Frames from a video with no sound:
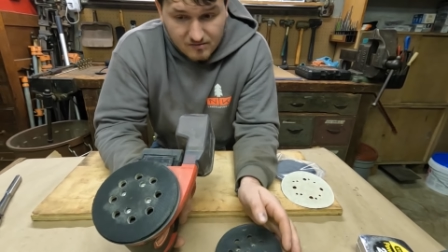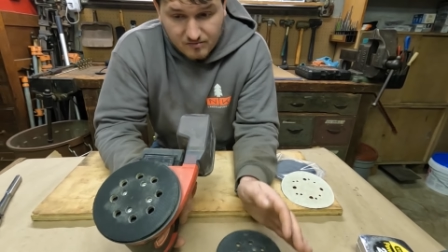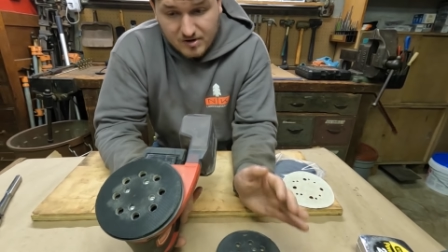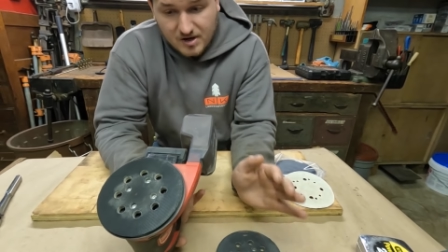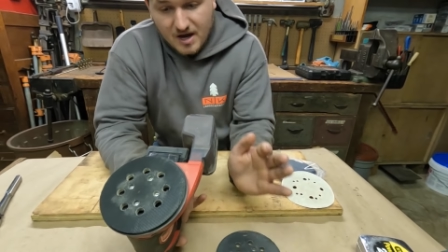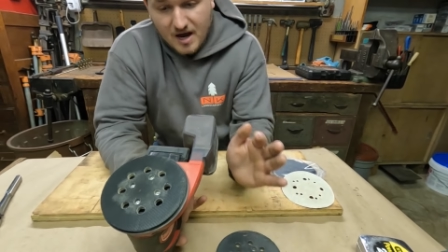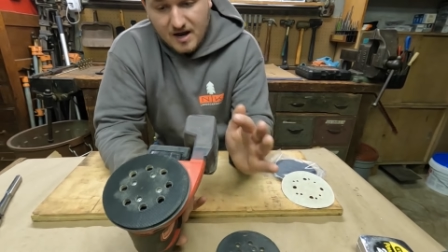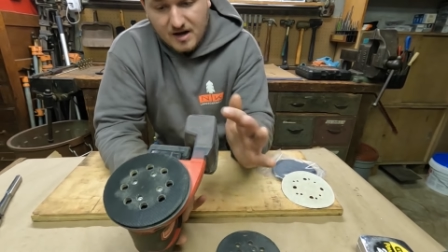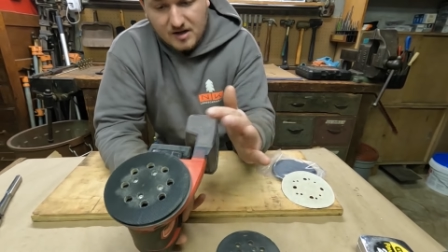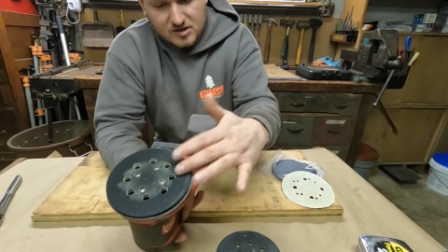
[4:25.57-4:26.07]

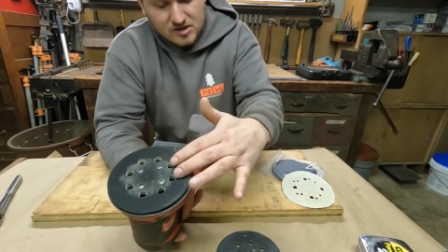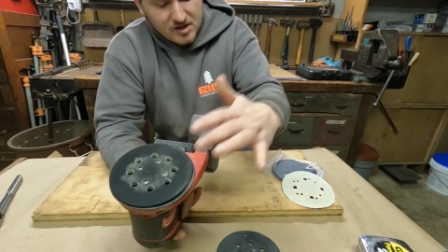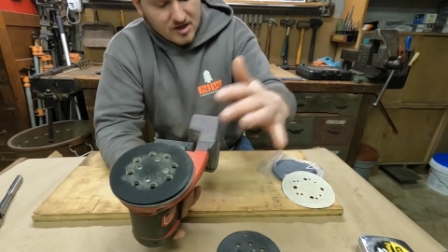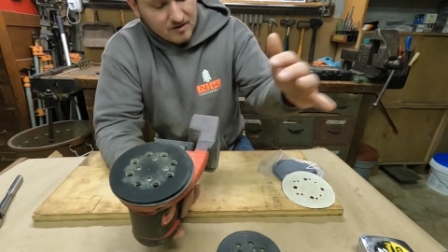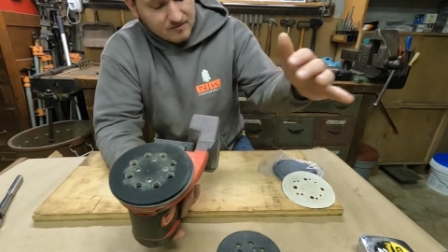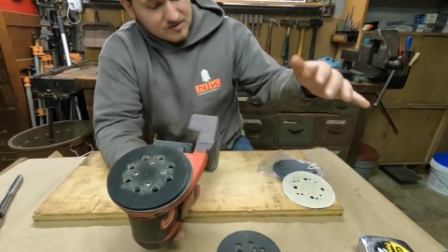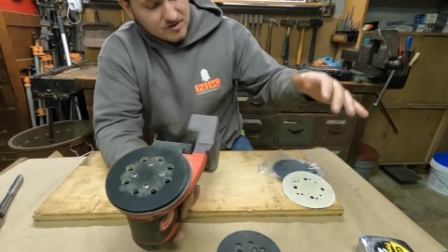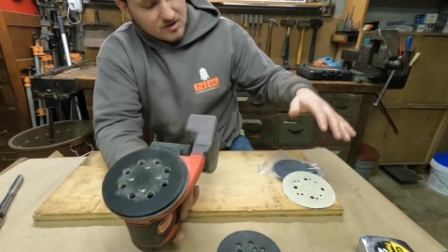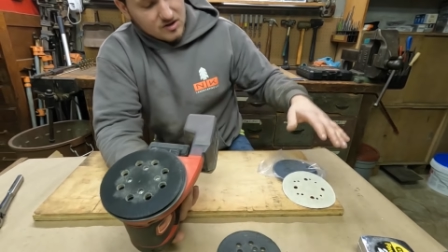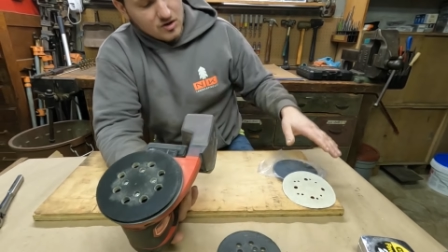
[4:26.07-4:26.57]
We got
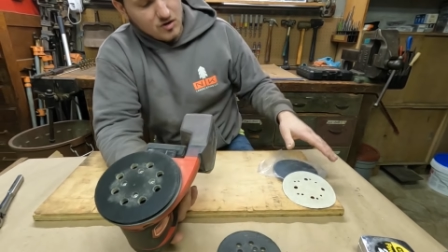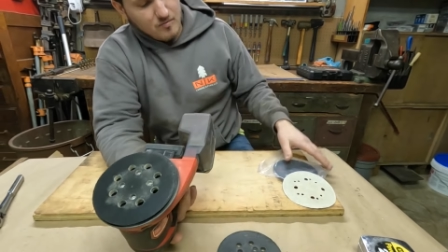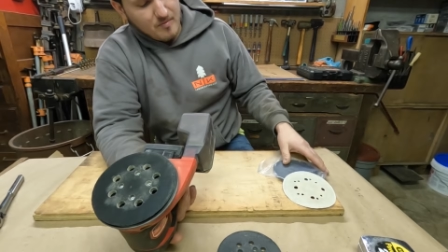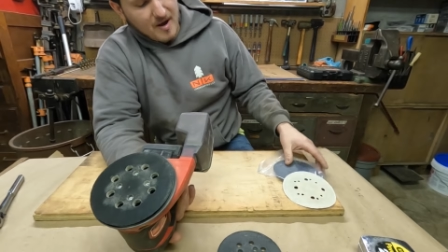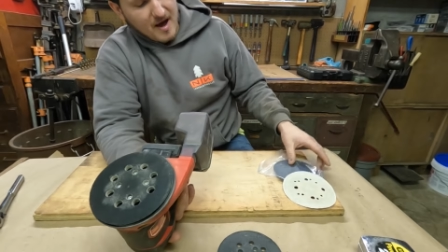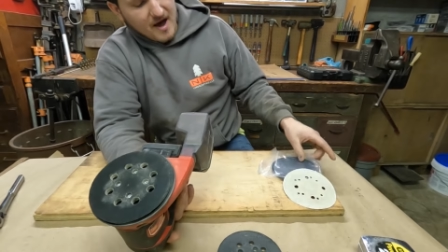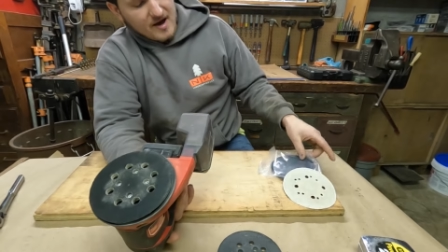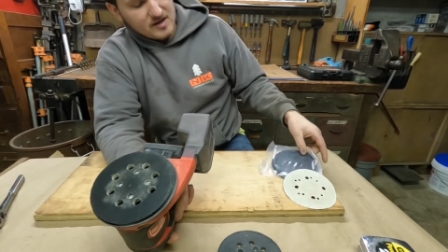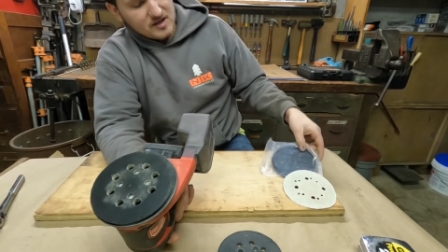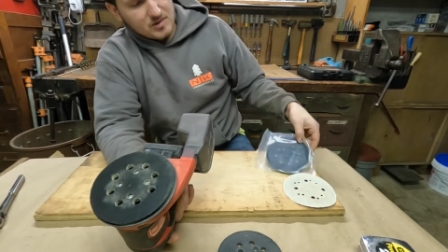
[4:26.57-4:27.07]
ourselves a
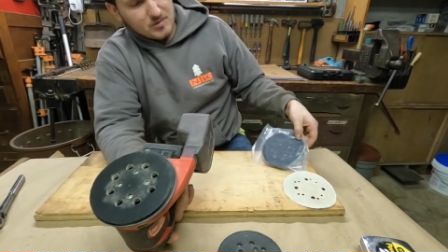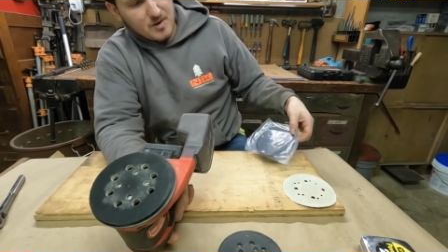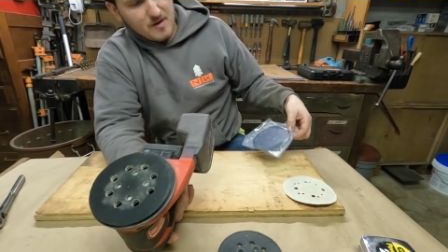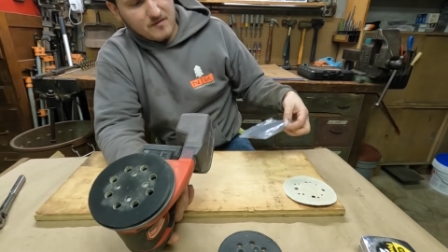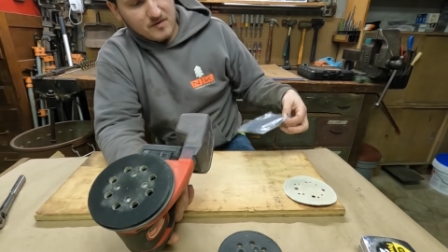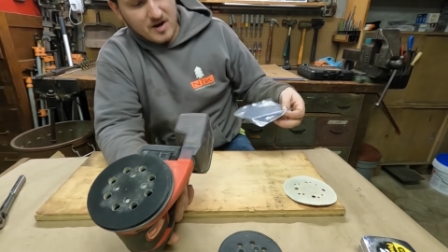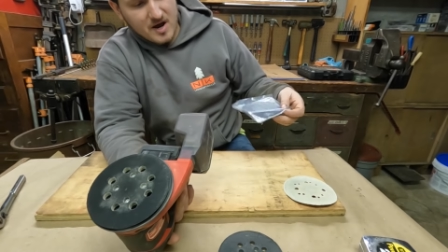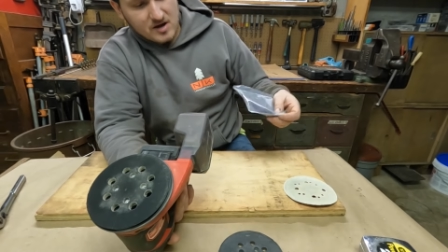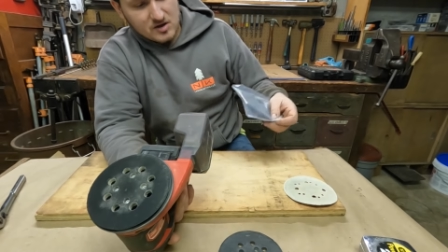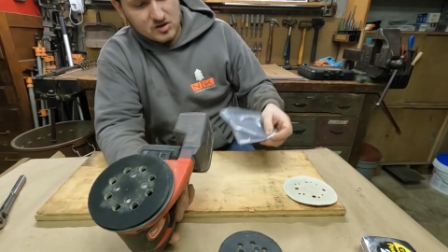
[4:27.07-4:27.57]
two-pack, so we
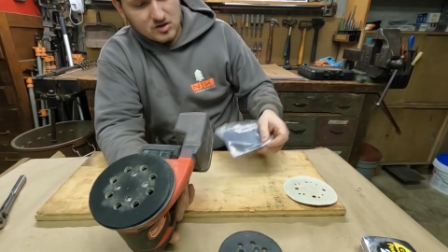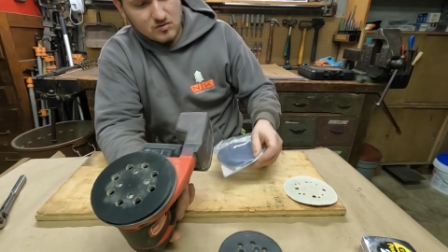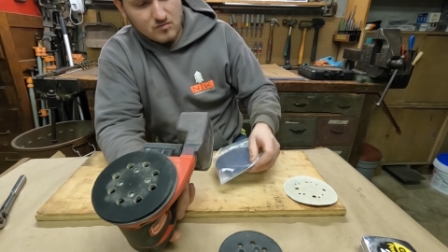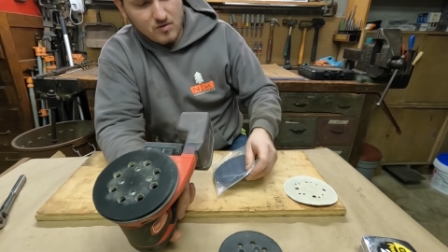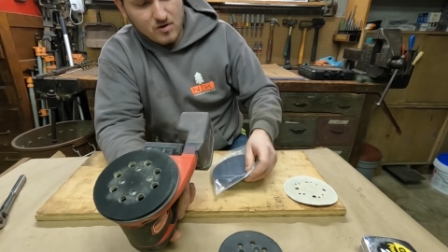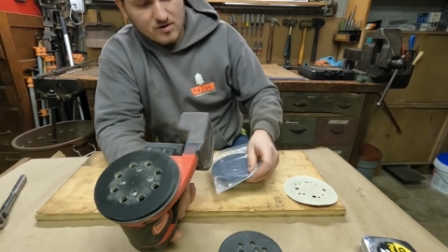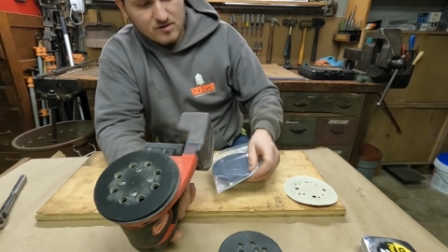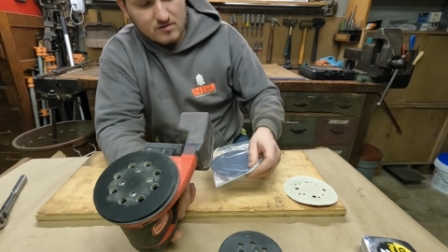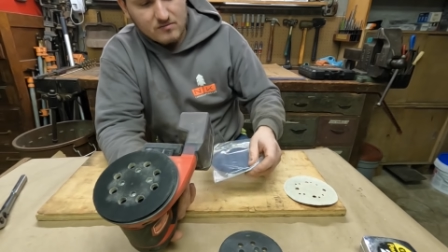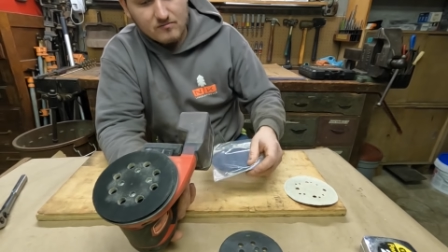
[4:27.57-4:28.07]
have an extra
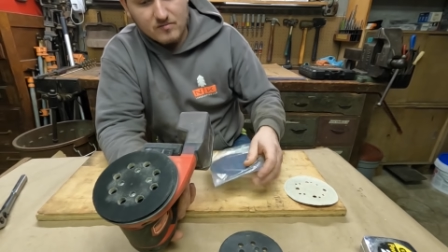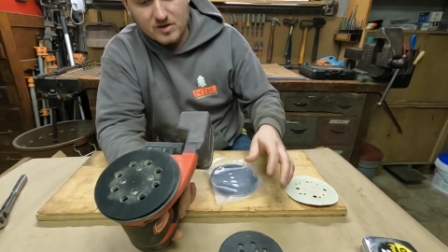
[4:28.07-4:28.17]
one.